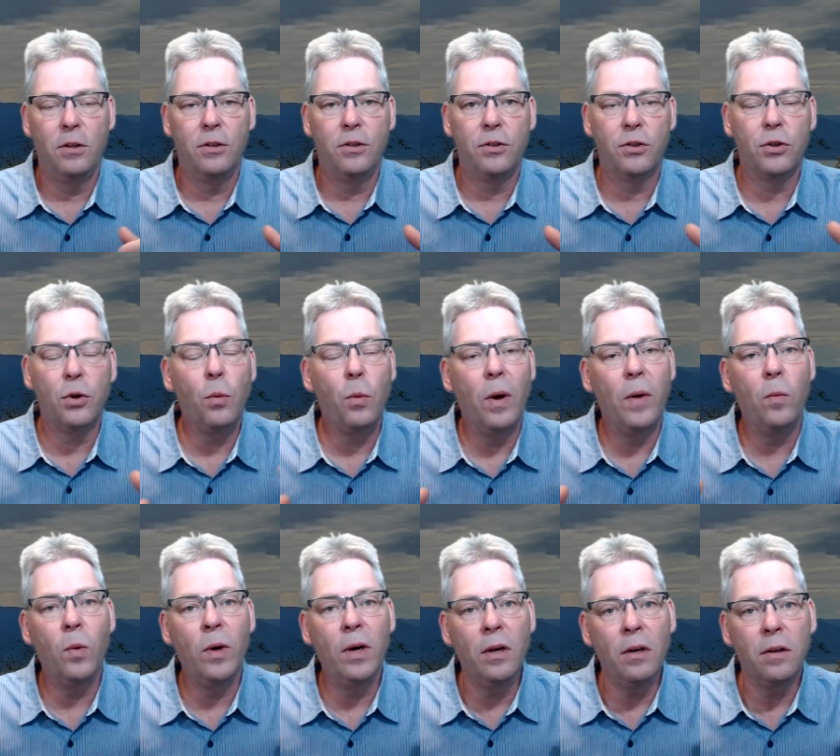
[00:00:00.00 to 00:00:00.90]
So
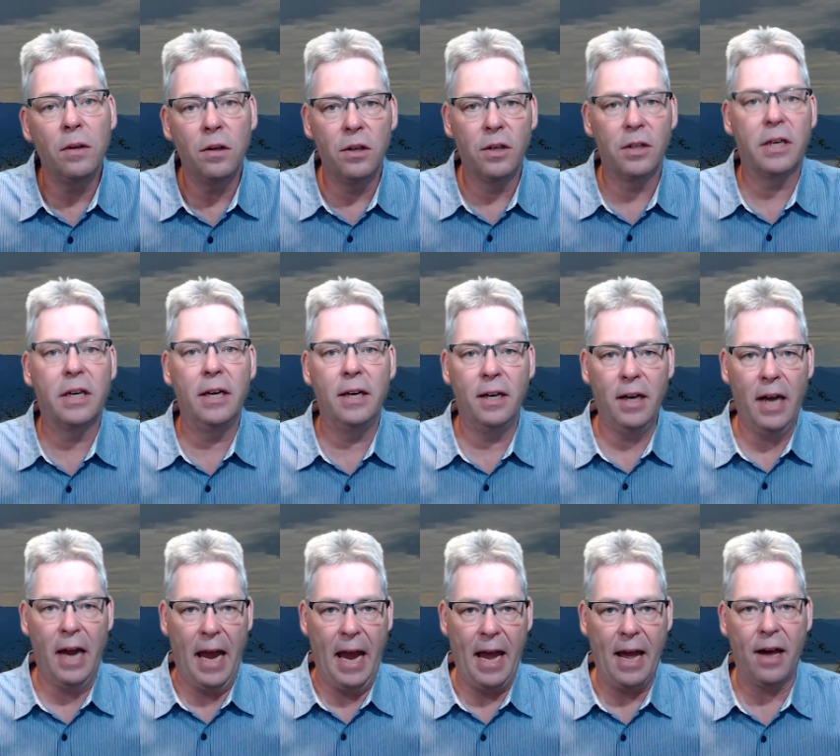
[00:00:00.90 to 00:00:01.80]
when we're
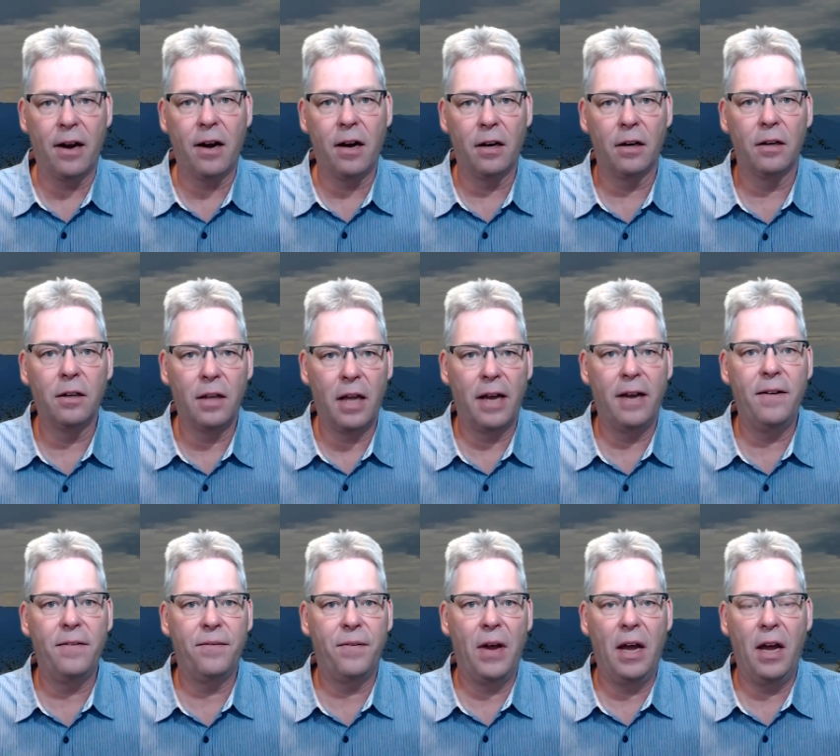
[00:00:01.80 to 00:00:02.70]
looking at our
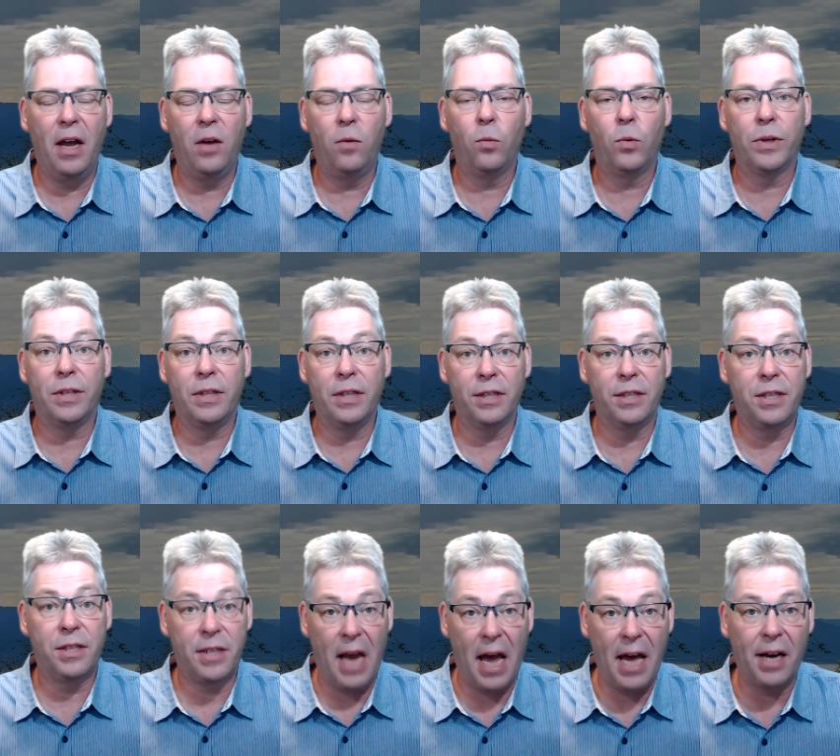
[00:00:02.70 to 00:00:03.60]
life and we're
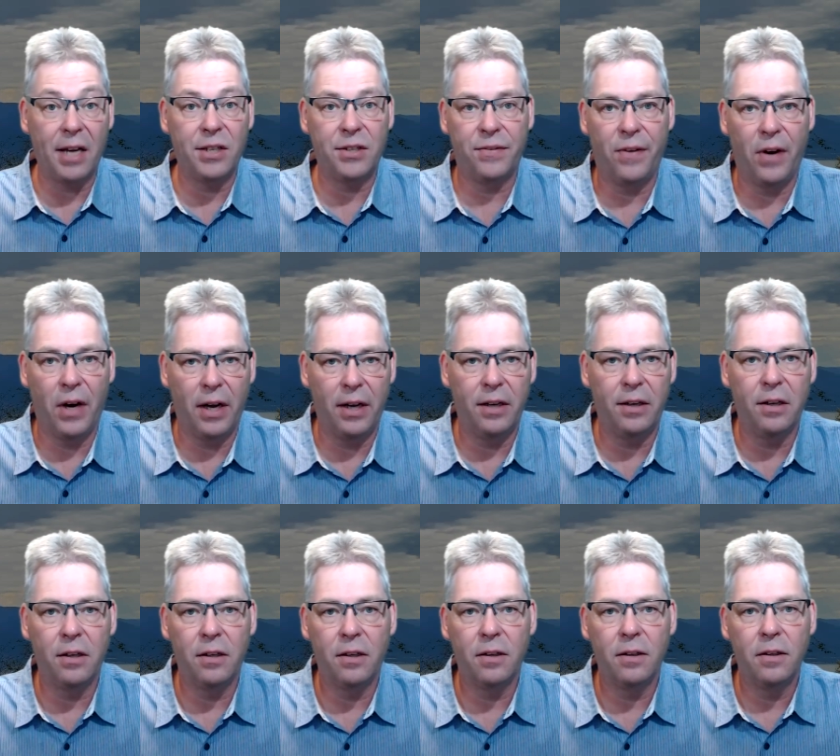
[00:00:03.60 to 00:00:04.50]
dissatisfied,
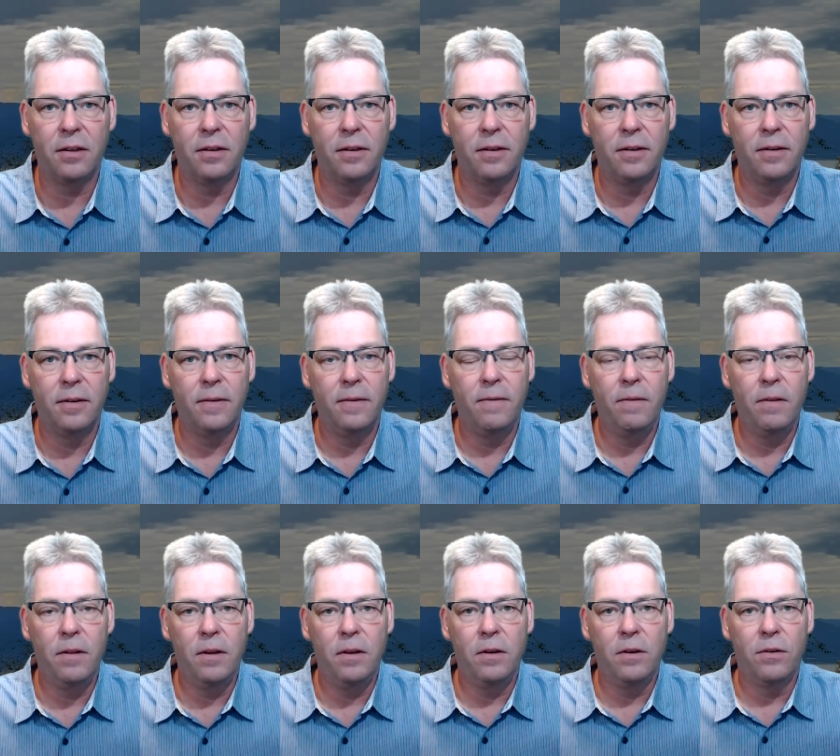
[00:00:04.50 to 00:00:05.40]

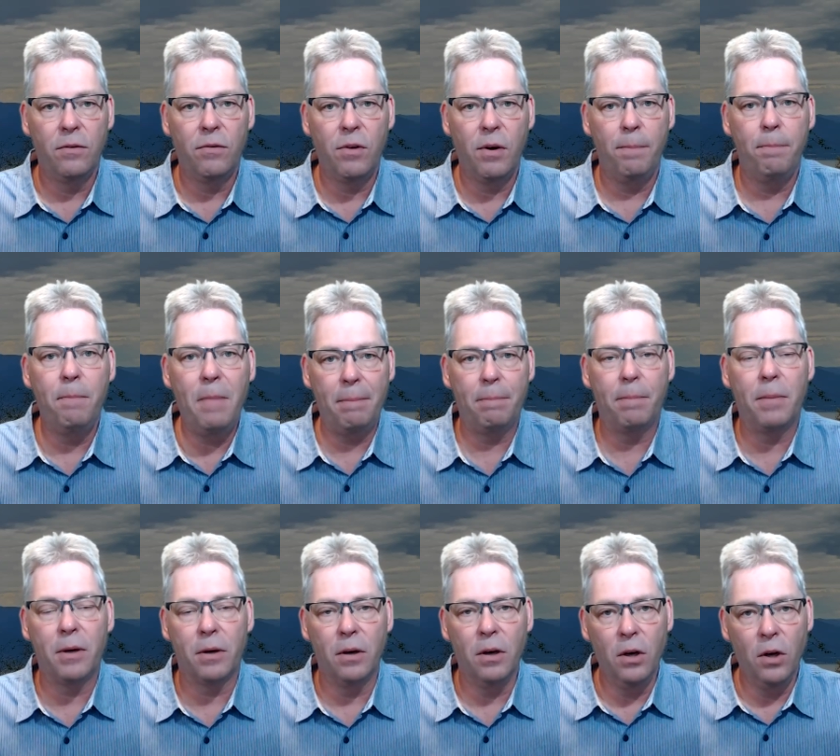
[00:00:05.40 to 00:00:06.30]

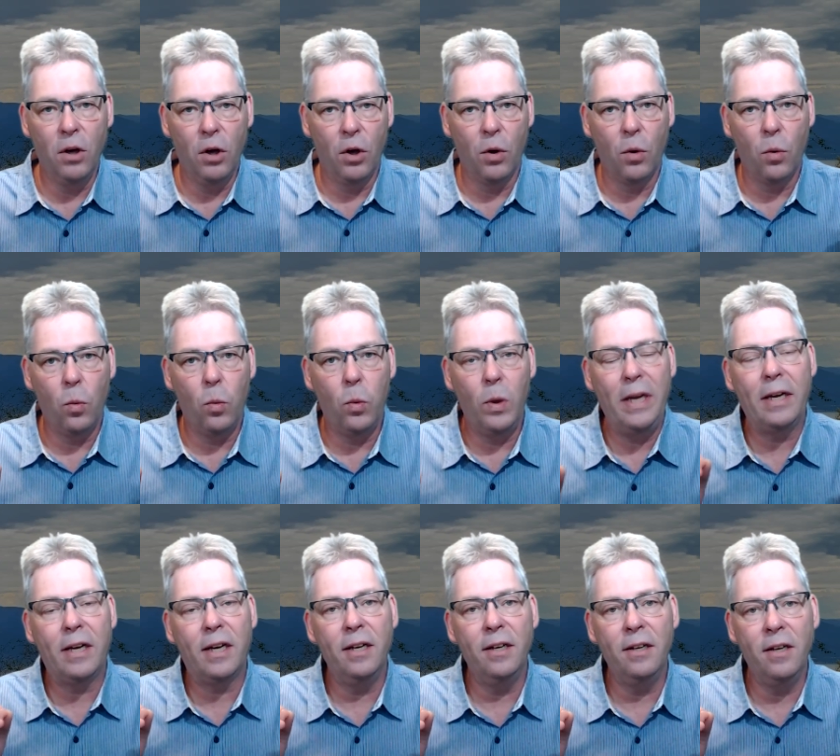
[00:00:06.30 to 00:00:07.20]
remember, we
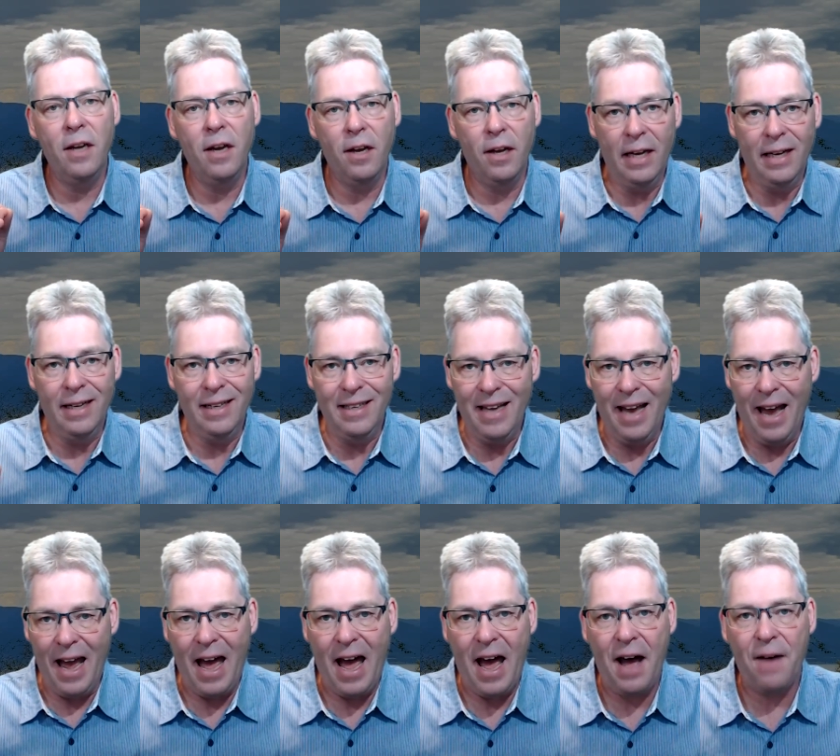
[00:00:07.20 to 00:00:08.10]
can
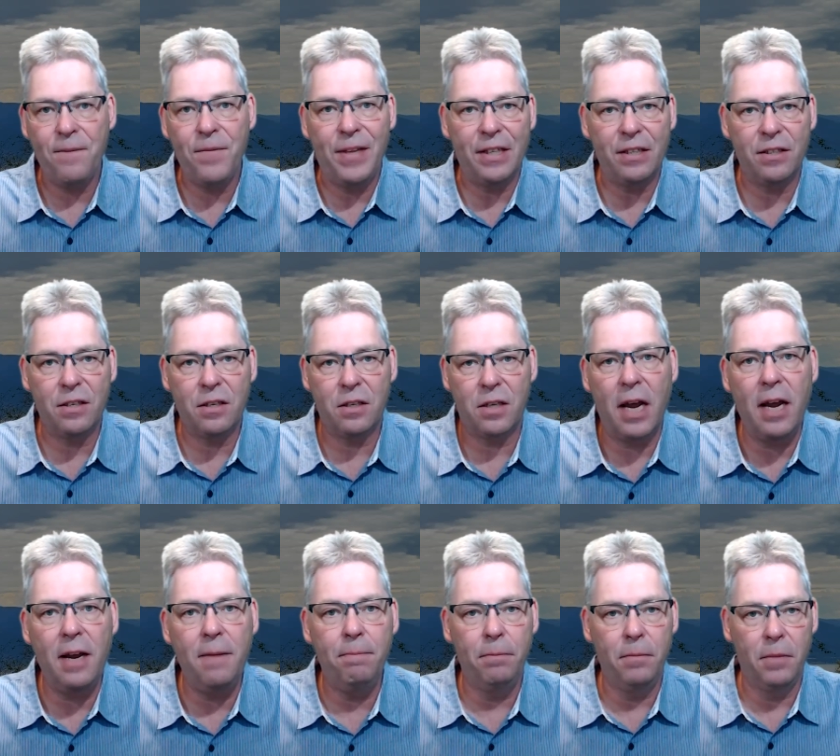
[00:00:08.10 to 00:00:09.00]
have the
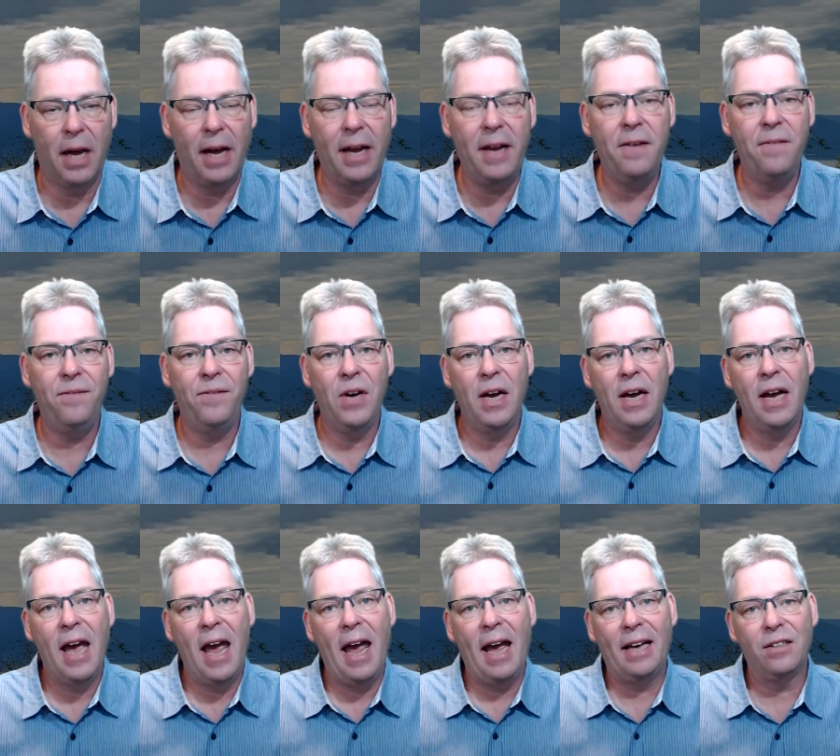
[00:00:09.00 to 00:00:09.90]
same life
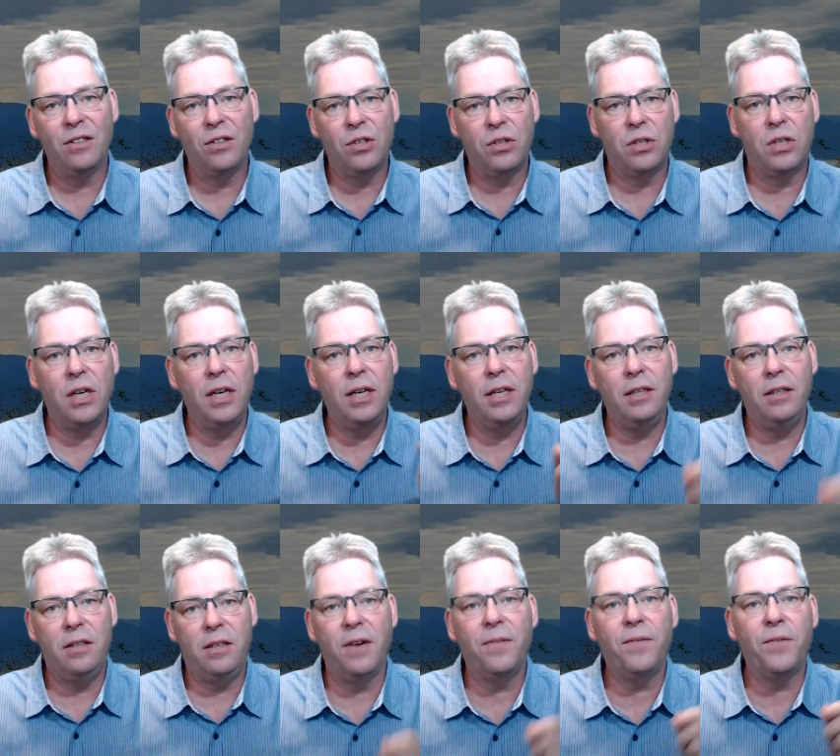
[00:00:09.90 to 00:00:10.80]
and see
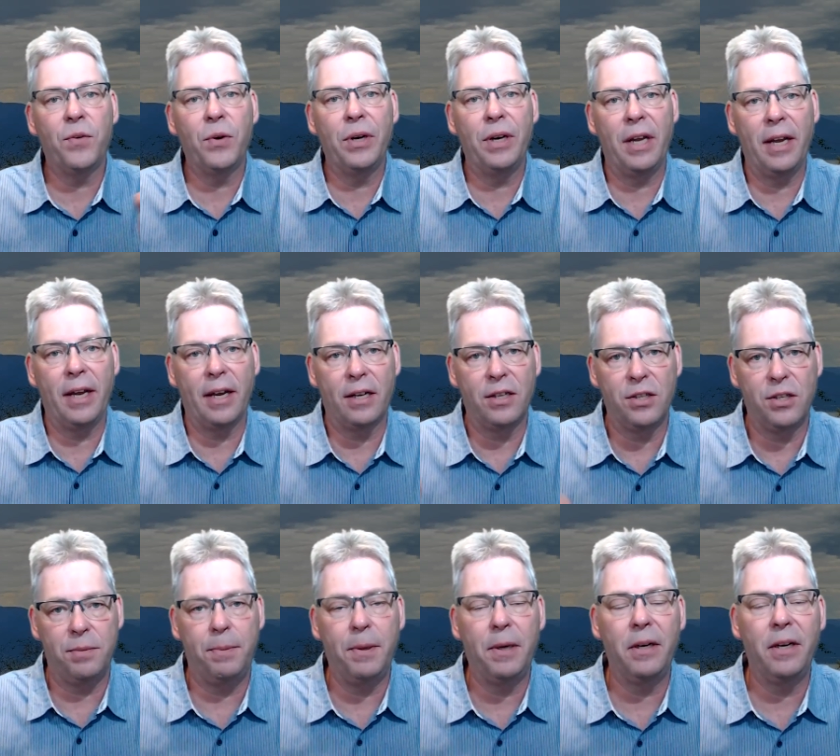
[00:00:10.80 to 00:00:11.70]
different
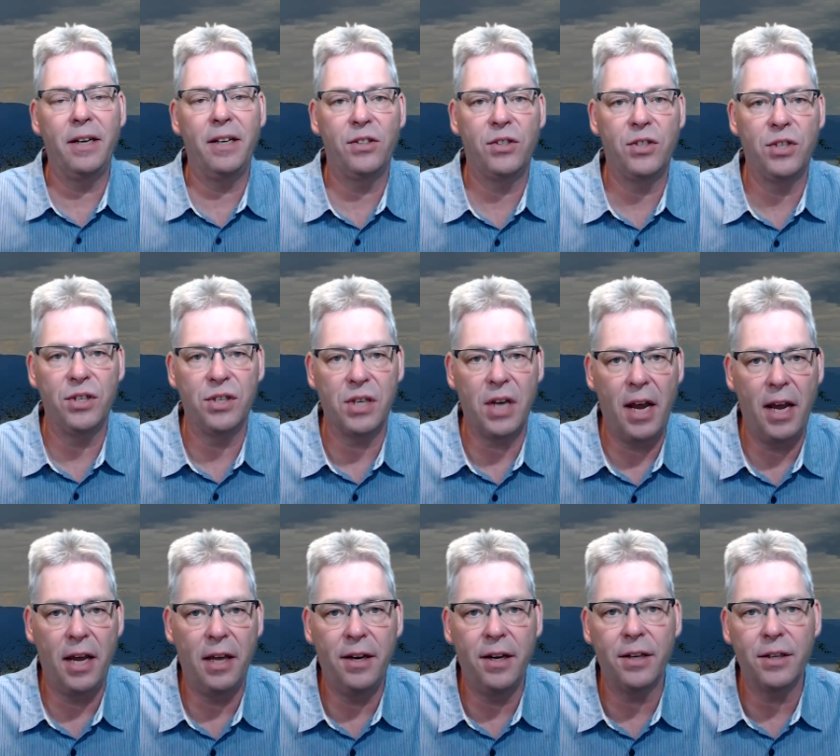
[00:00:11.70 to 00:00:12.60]
experiences
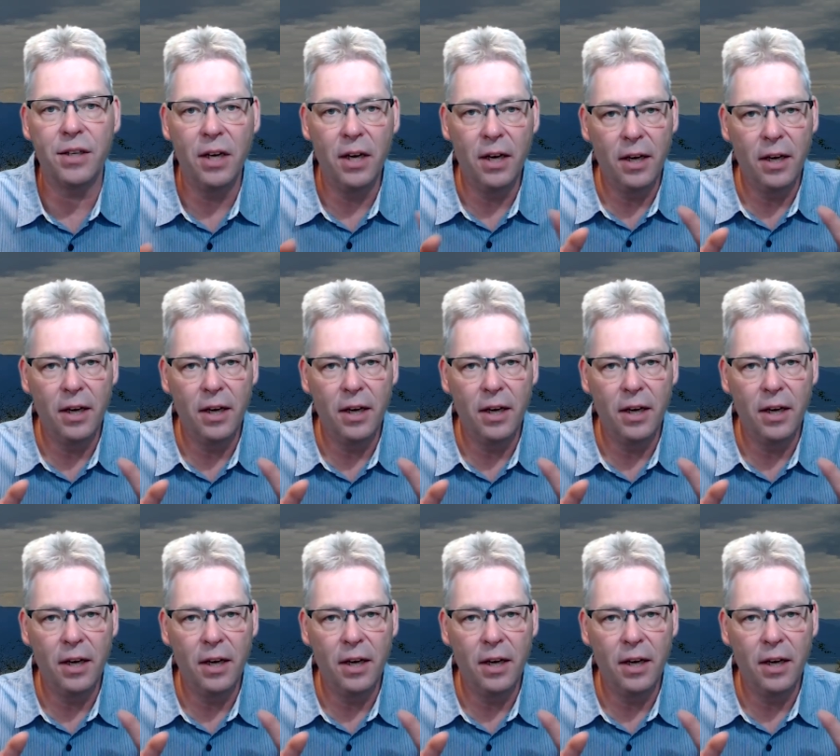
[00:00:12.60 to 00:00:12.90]
in it